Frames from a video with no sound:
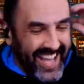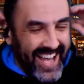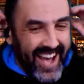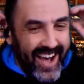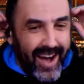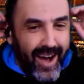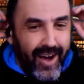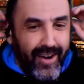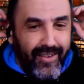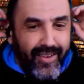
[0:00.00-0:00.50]

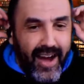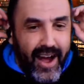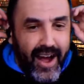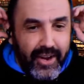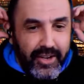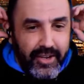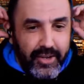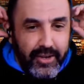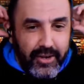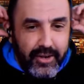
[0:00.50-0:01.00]
How are
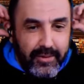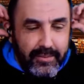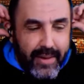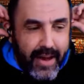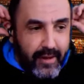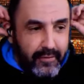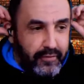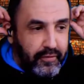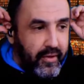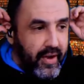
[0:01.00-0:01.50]
you,
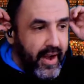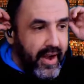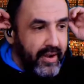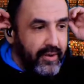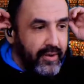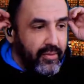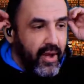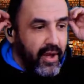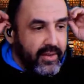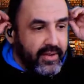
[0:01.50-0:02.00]
my
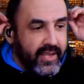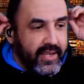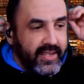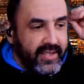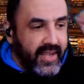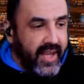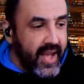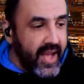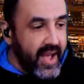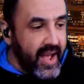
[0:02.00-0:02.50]
friend? Walking
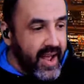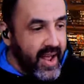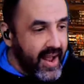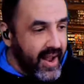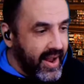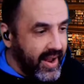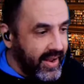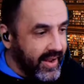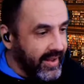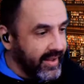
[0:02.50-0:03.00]

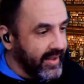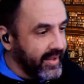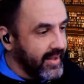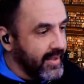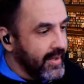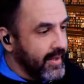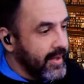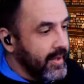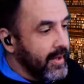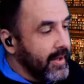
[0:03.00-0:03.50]
Dead.
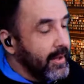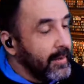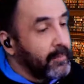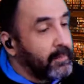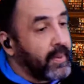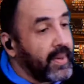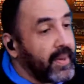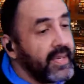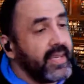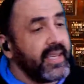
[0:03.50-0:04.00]

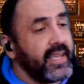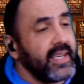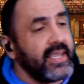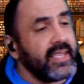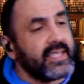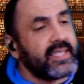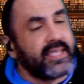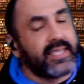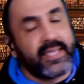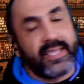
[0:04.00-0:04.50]

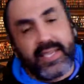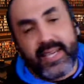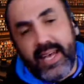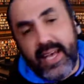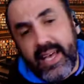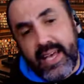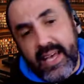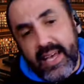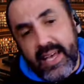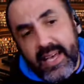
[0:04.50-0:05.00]
Please,
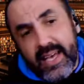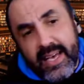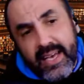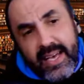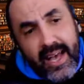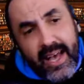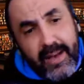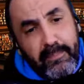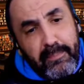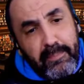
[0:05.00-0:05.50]

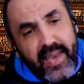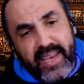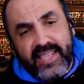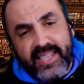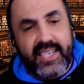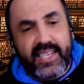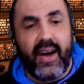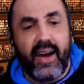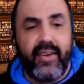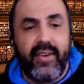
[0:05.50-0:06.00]
a big
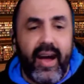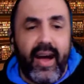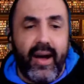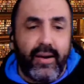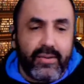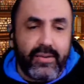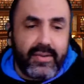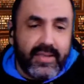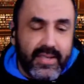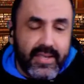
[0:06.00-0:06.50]
shout
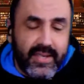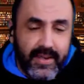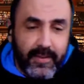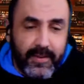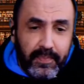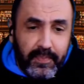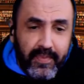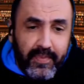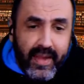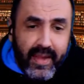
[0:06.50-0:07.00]
out
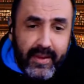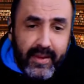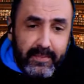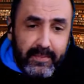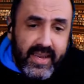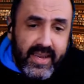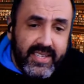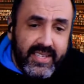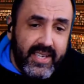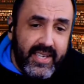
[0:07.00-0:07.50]
a
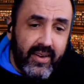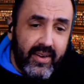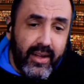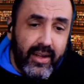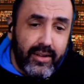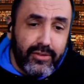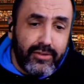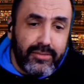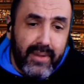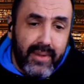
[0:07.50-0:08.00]
big shout
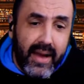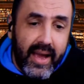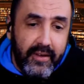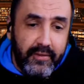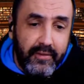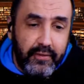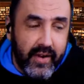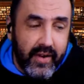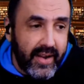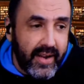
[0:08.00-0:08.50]
out to my
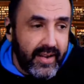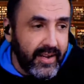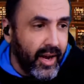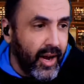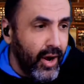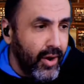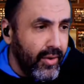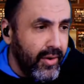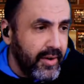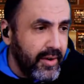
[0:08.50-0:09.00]
friend
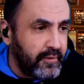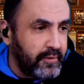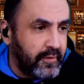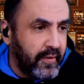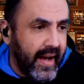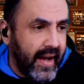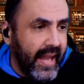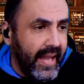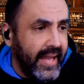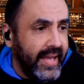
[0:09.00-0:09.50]
Howard
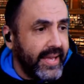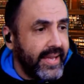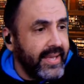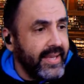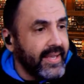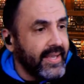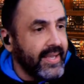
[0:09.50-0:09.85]
Valley.